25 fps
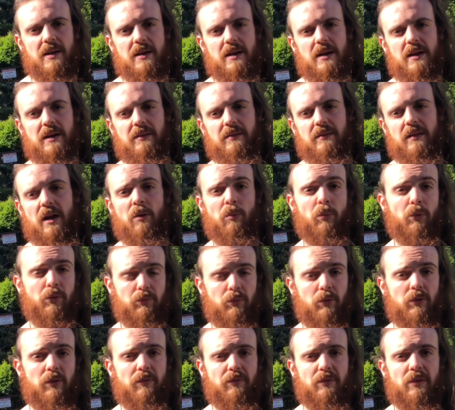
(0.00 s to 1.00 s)
and I was
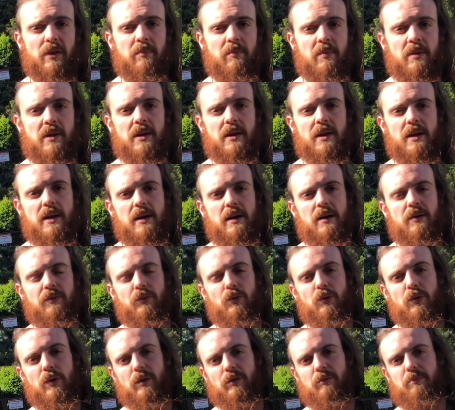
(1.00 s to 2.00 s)
one of them a
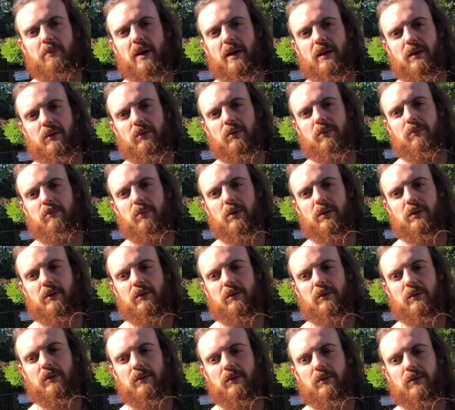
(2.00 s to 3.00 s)
few years back but uh,